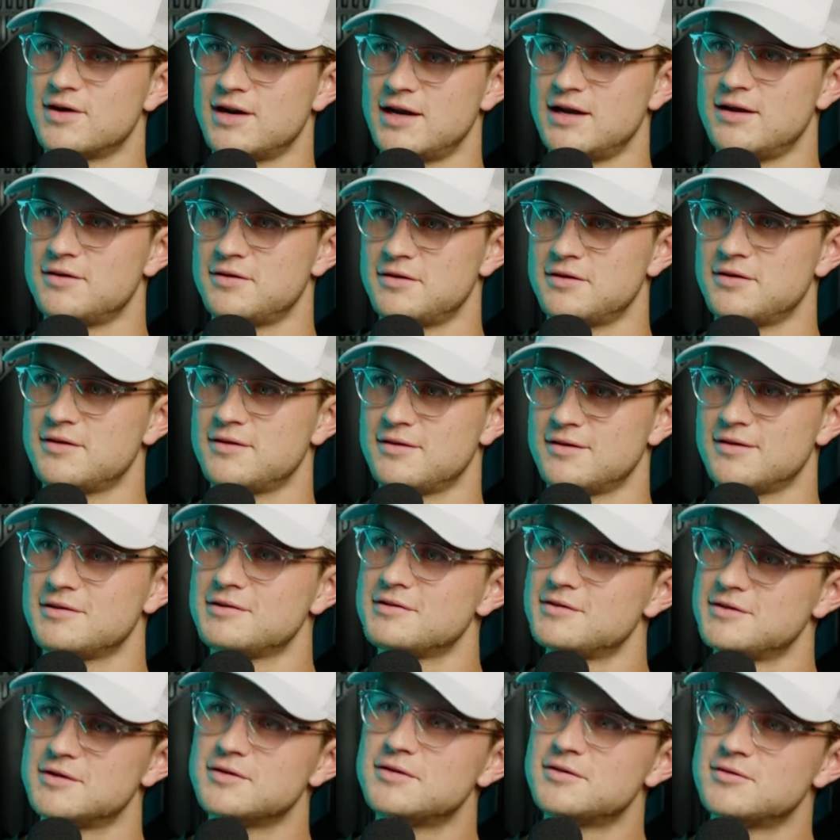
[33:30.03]
for both of us
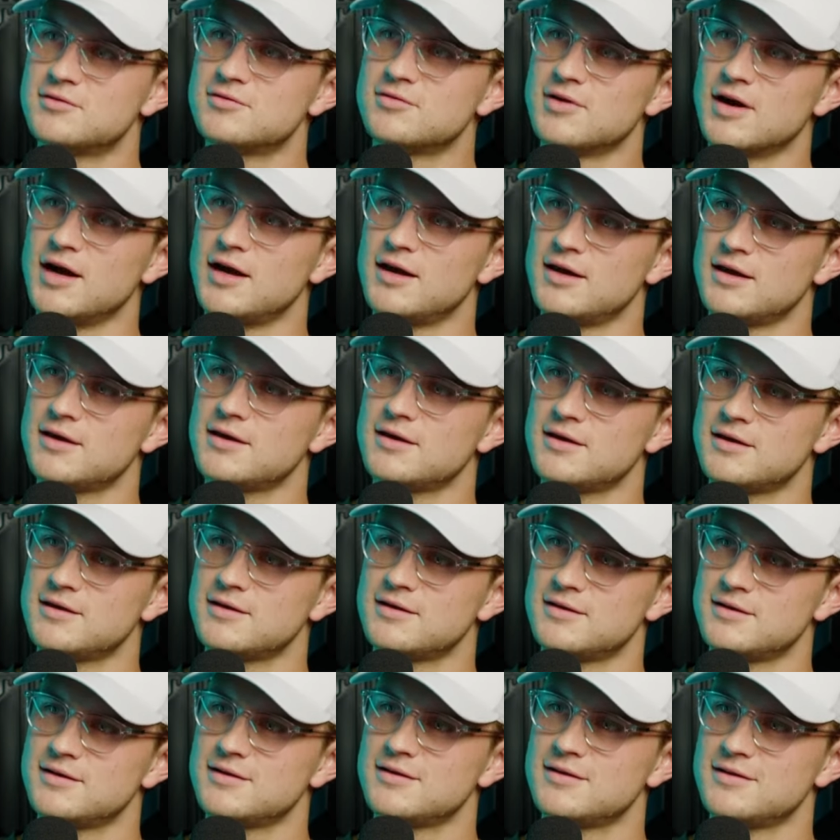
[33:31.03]
now. Like, I'm
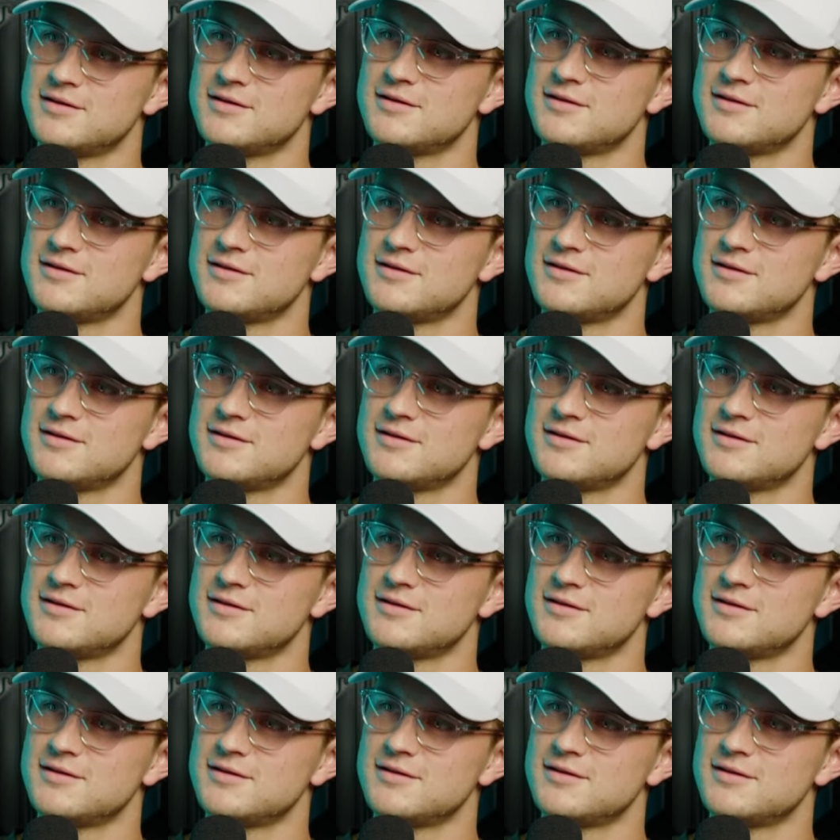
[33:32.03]
done